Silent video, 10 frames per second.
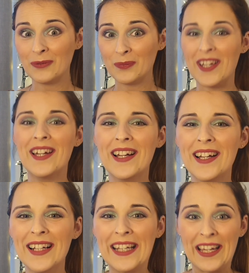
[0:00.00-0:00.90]

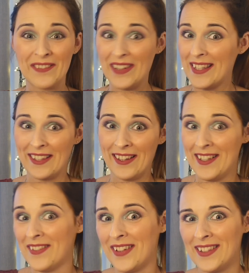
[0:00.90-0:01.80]
Get my sides
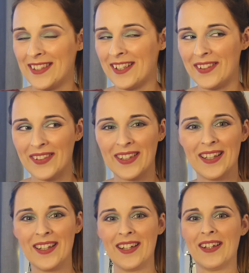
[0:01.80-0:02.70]
mixed up.
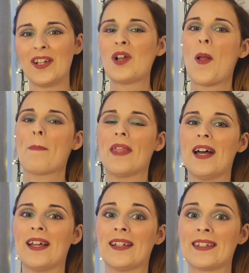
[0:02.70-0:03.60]

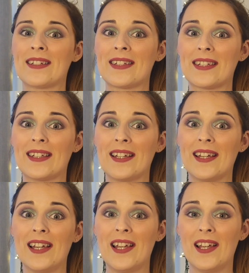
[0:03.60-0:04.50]
And
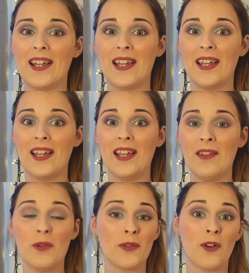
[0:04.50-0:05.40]
if you
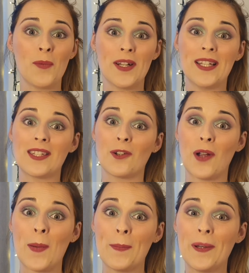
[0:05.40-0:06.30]
want to follow me on
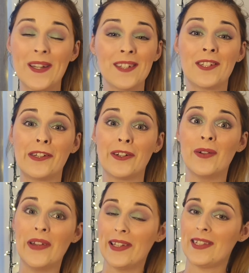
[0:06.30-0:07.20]
Instagram, please do.
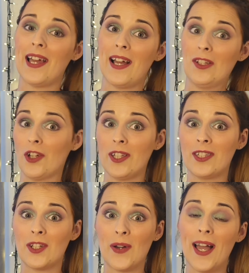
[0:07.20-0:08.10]
It's at
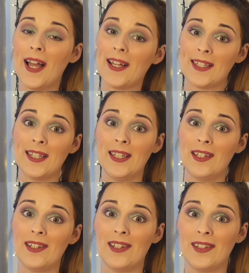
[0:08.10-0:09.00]
Jess.Hattie.
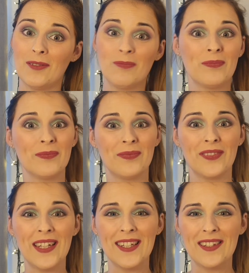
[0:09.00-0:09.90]

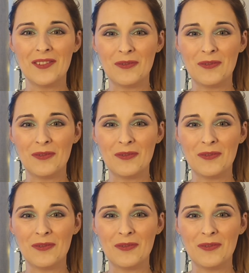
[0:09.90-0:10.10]
Thank you.